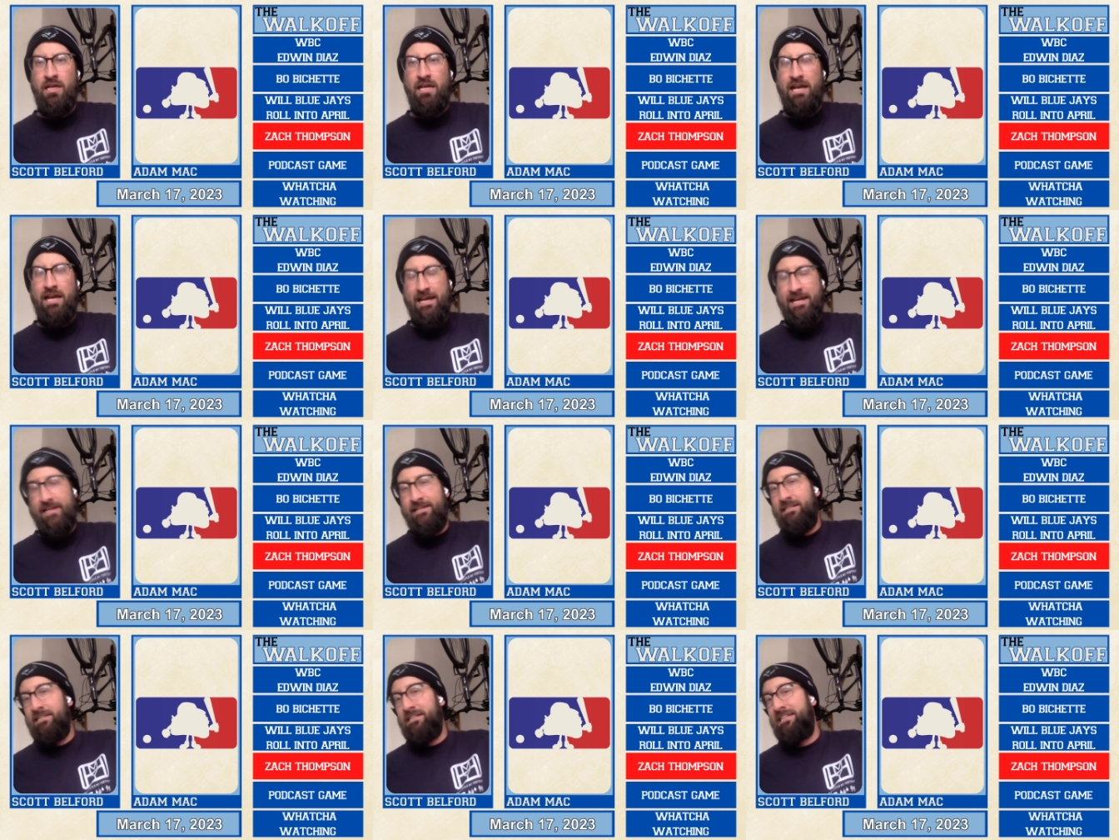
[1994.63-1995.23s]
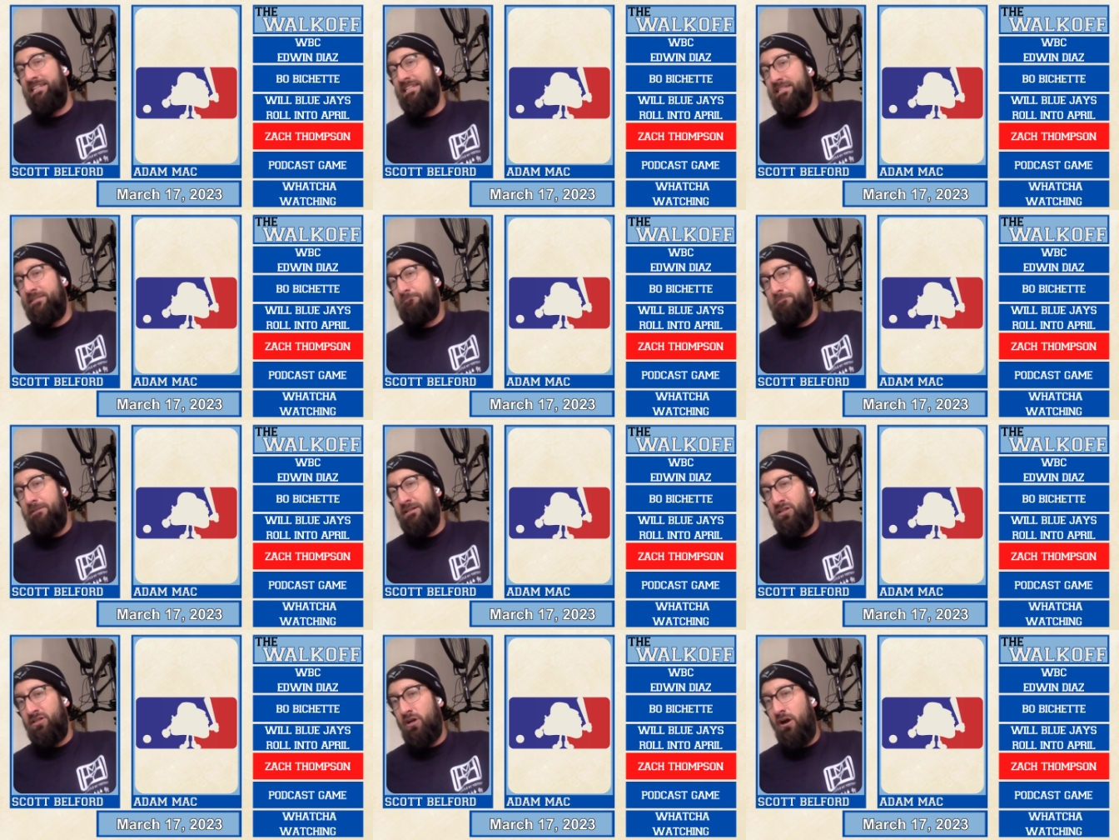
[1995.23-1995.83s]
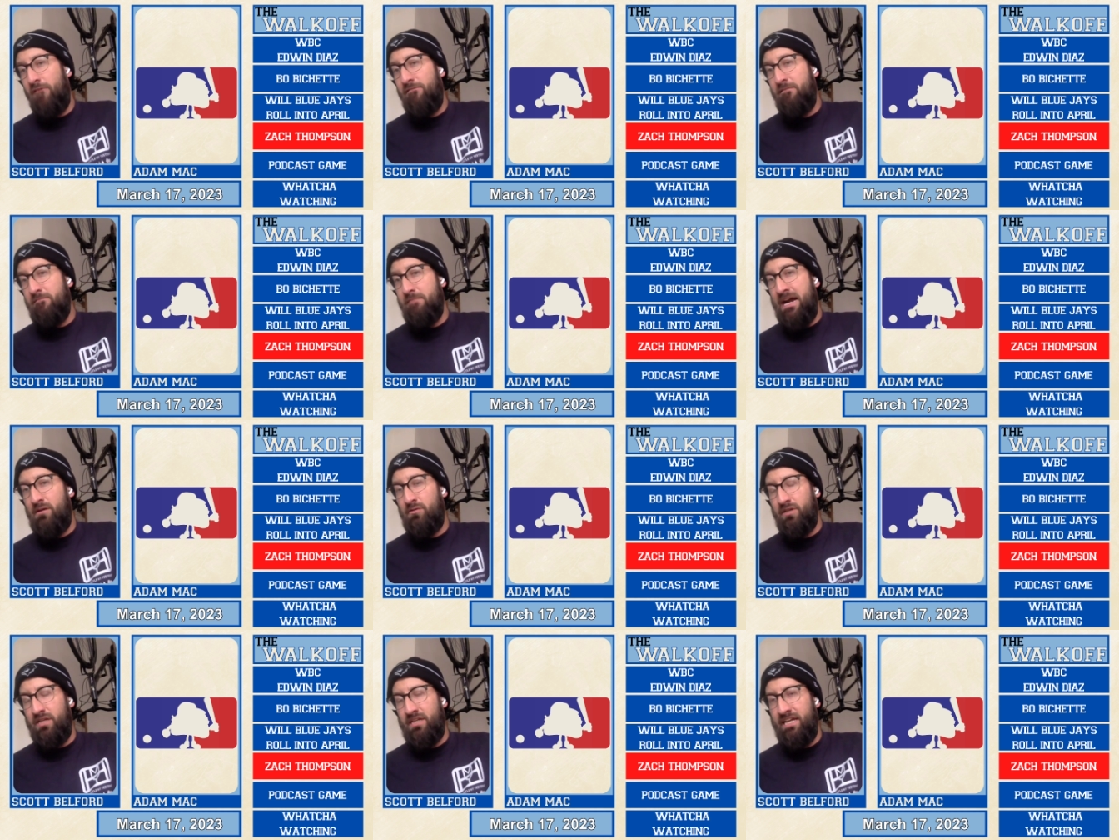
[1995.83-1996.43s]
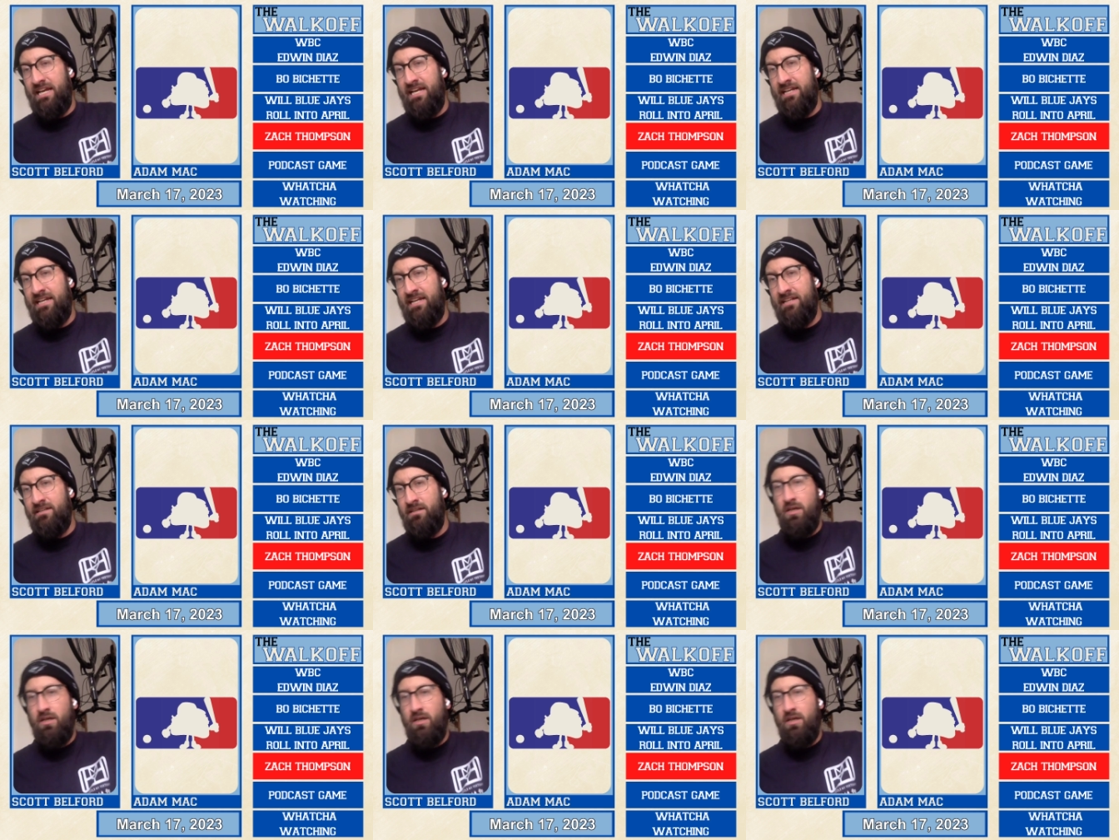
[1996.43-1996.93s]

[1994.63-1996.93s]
and he's pitching off a mound again.